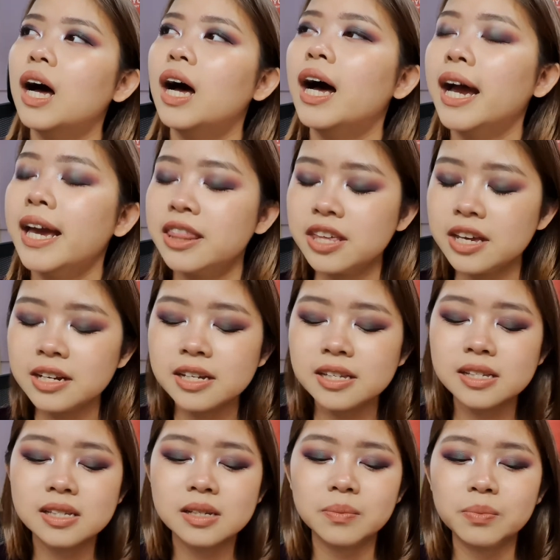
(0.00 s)
I think this
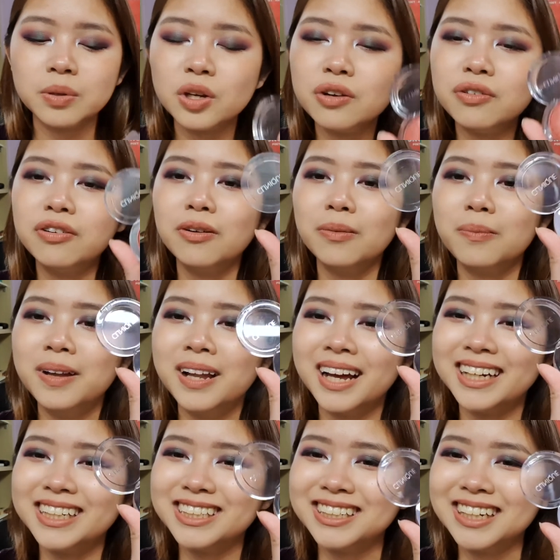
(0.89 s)
is a beautiful
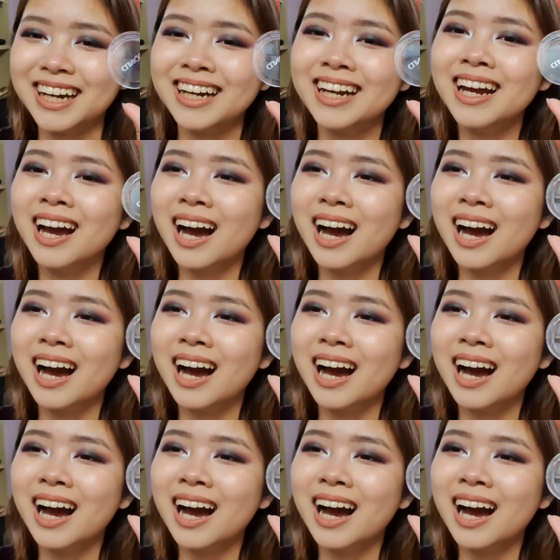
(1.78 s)
blush that